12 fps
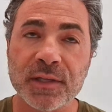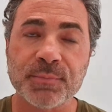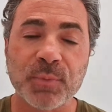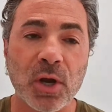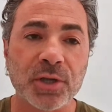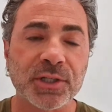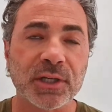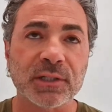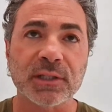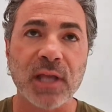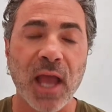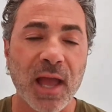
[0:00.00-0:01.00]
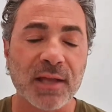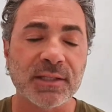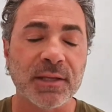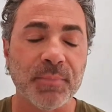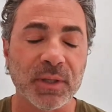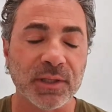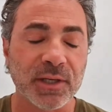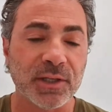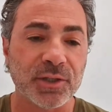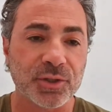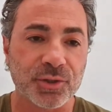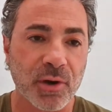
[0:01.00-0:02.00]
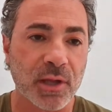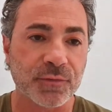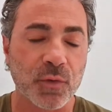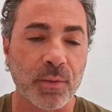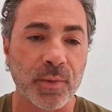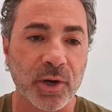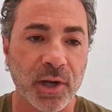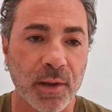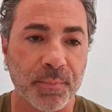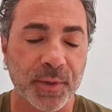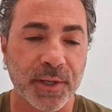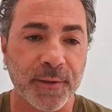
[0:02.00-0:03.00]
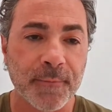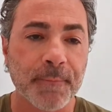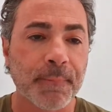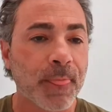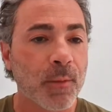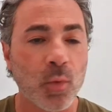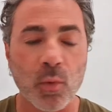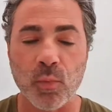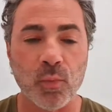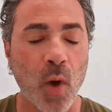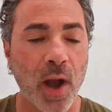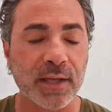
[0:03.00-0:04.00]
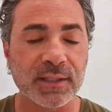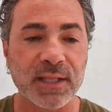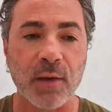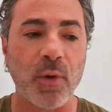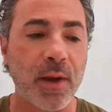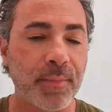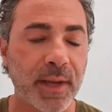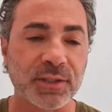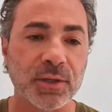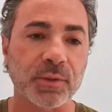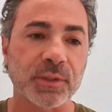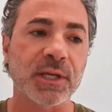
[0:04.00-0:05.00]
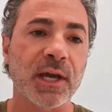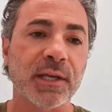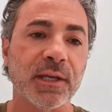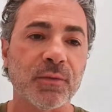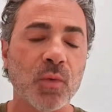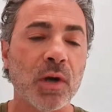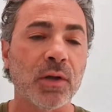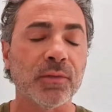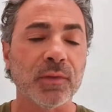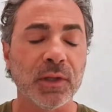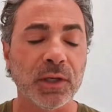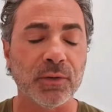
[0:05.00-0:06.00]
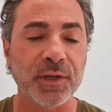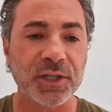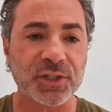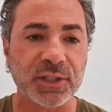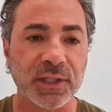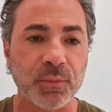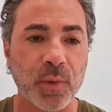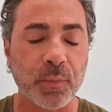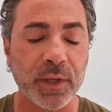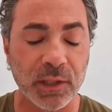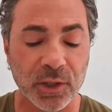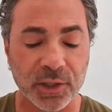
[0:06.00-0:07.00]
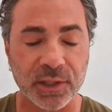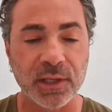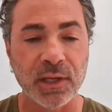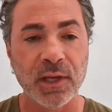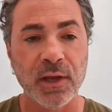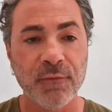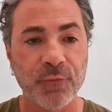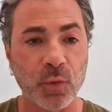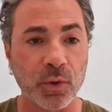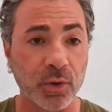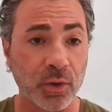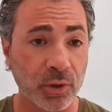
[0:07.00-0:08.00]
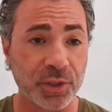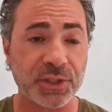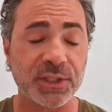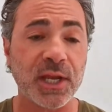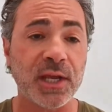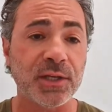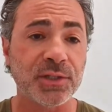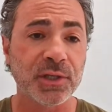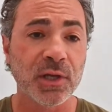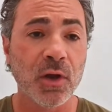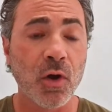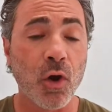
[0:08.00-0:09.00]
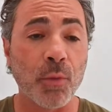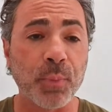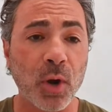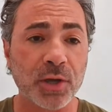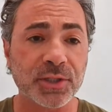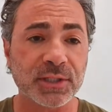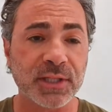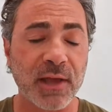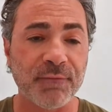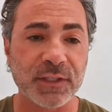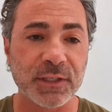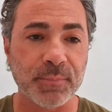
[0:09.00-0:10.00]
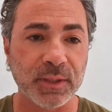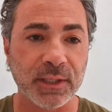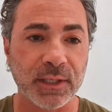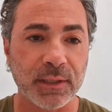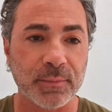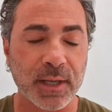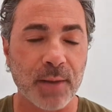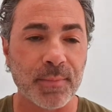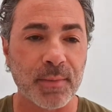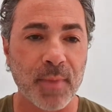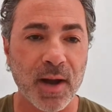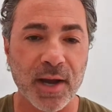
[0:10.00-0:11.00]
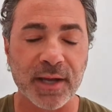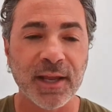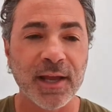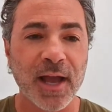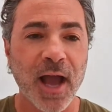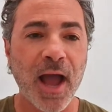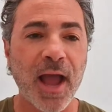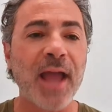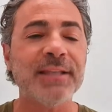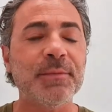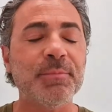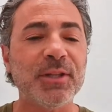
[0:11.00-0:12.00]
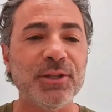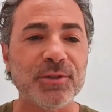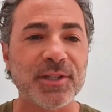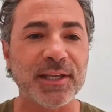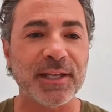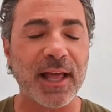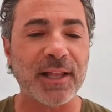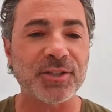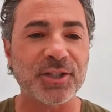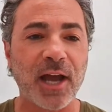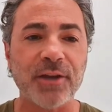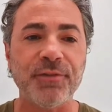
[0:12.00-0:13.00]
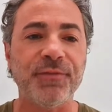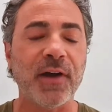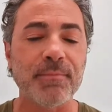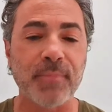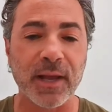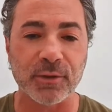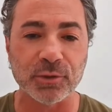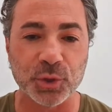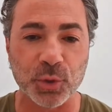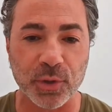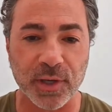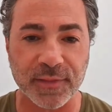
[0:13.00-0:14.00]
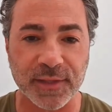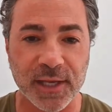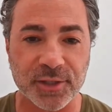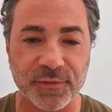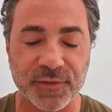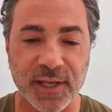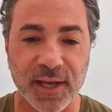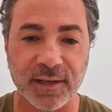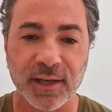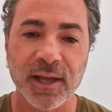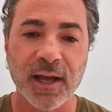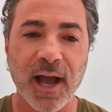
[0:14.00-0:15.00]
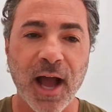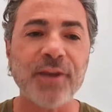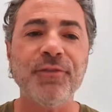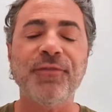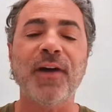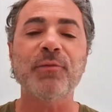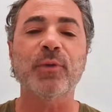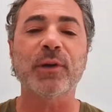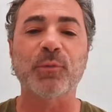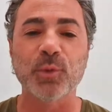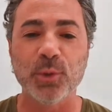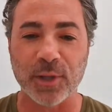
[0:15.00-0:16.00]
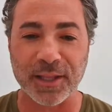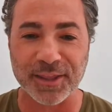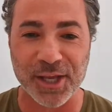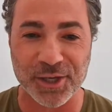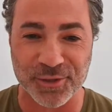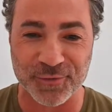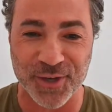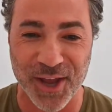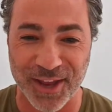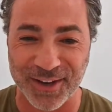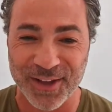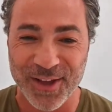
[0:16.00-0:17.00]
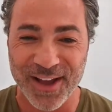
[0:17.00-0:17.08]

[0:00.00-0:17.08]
This project has the ability to transform our company. Well, why is that? Why am I so excited? Well, initially when we look for early stage or projects that have visibility to become a mine, I typically use the analogy: how do you find Michael Jordan at the age of 10? How do you find Rick Rule at the age of 10?